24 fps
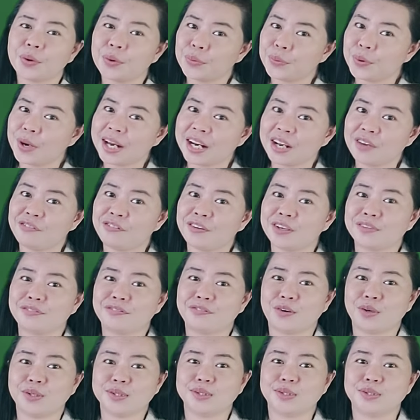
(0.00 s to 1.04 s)
What if
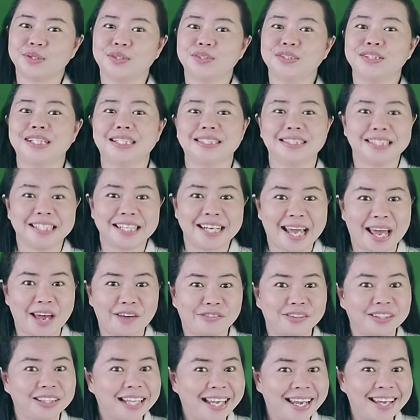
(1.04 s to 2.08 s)
Alfonso doesn't have
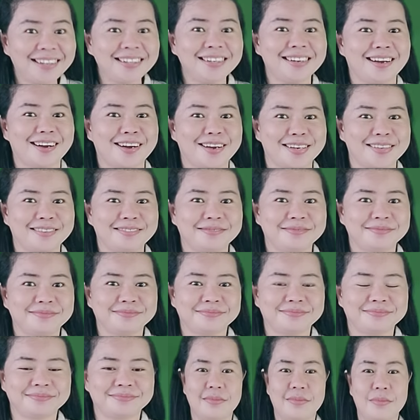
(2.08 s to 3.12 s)
a landline?
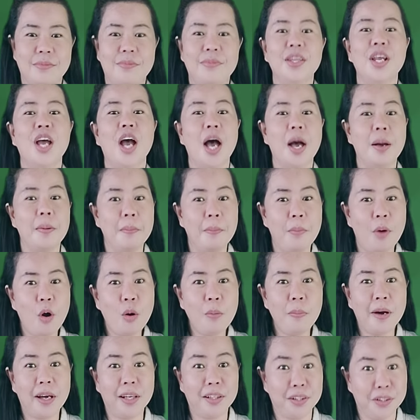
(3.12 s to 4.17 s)
A
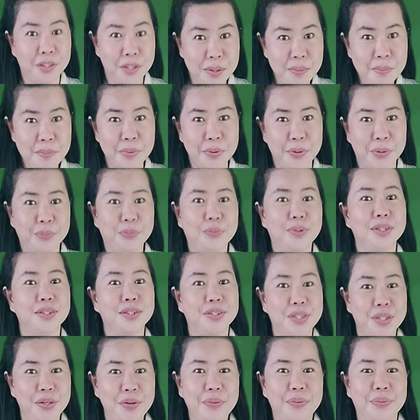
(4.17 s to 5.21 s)
mobile number will
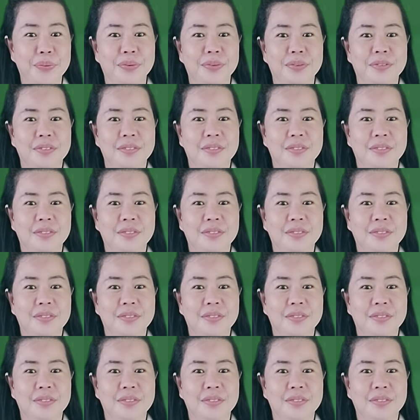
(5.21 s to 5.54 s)
do.